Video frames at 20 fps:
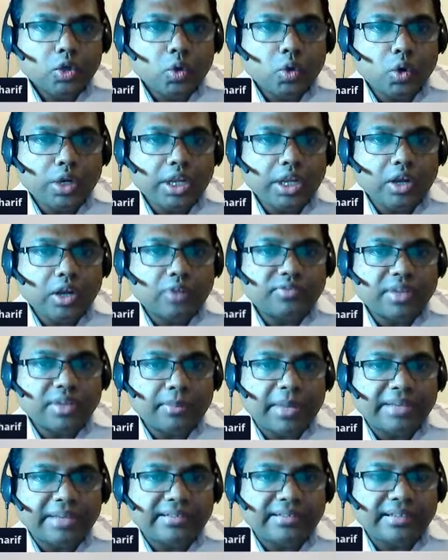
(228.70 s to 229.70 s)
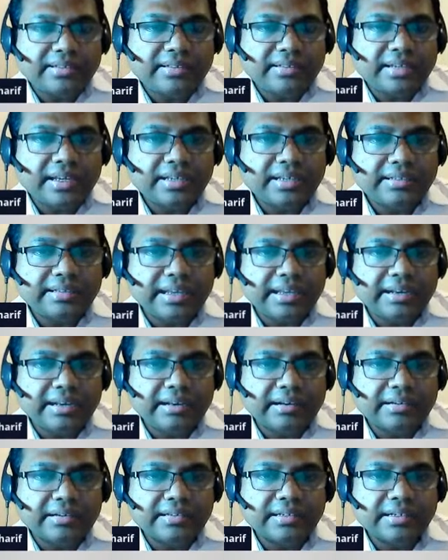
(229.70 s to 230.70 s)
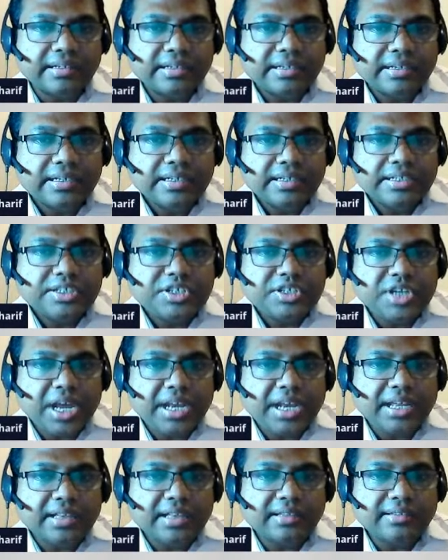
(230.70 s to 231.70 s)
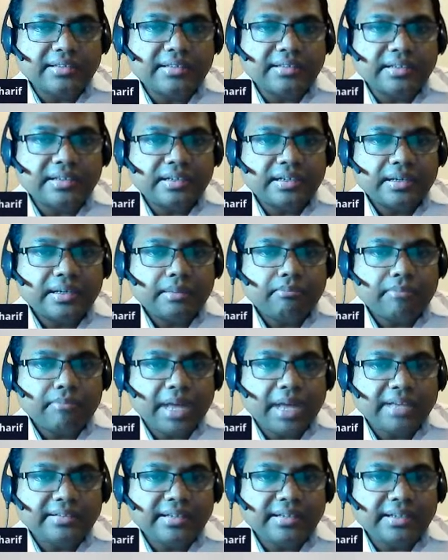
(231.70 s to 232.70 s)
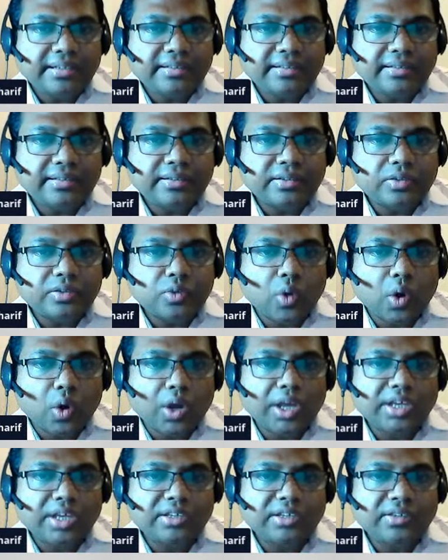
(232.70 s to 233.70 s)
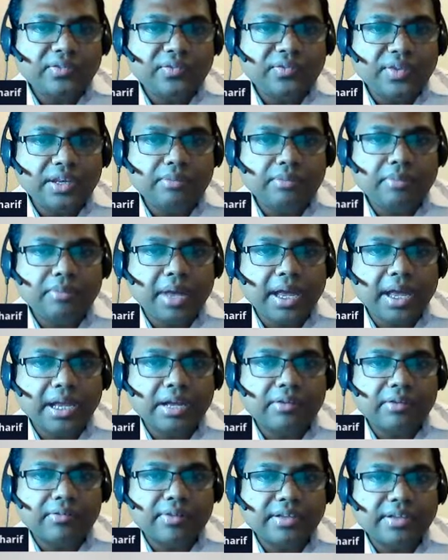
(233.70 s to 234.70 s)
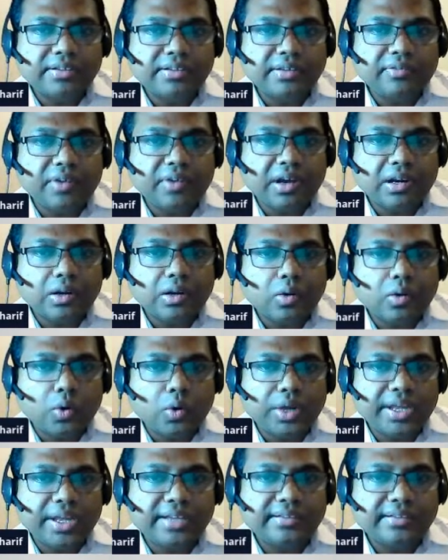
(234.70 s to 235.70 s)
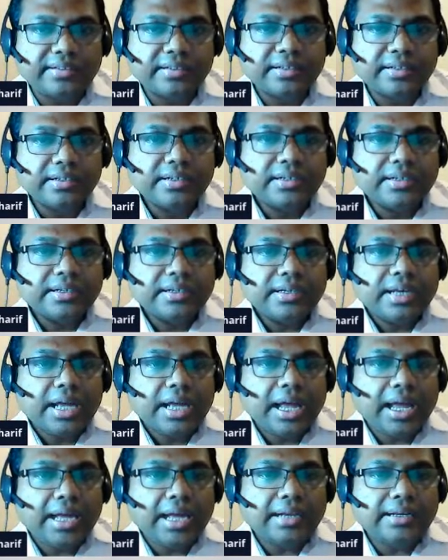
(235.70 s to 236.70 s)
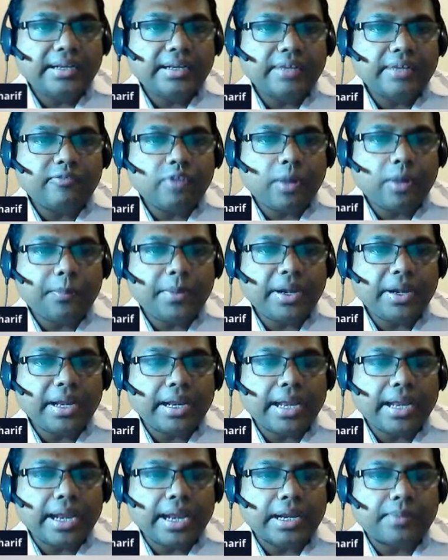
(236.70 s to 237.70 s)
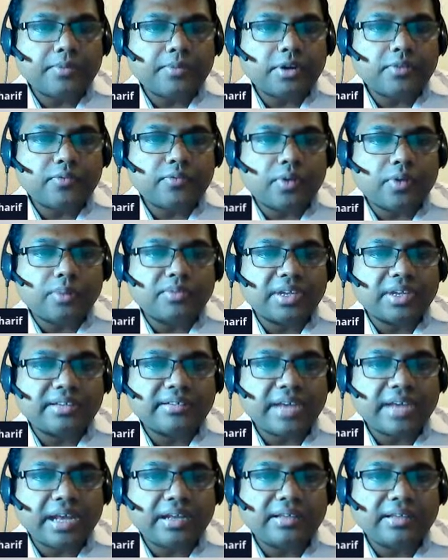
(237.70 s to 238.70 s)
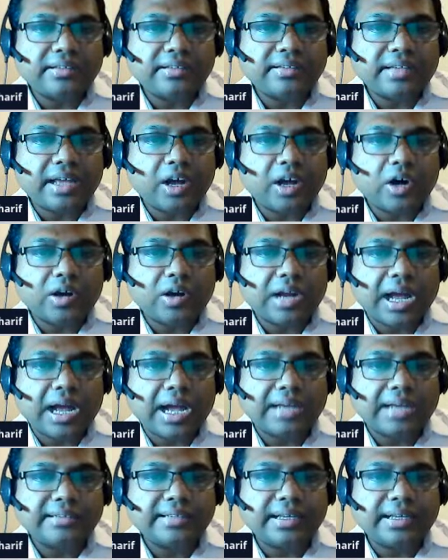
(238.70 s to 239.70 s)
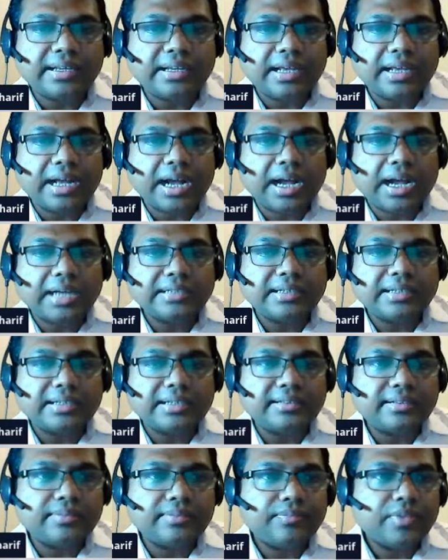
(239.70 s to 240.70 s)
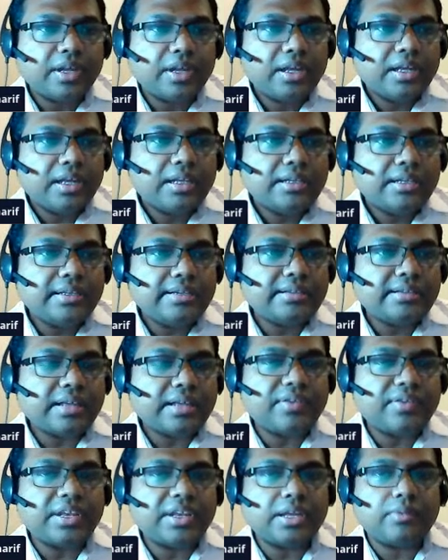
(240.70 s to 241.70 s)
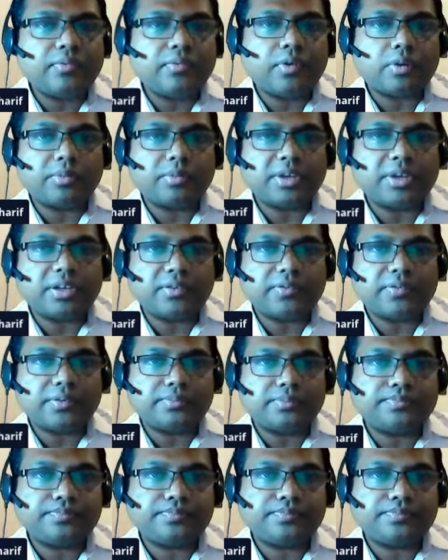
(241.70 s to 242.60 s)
Coding of the message senders, channels, message, noise, feedback, receiver, codings, and development and adapted from the Shannons or Huygens. These are very informative.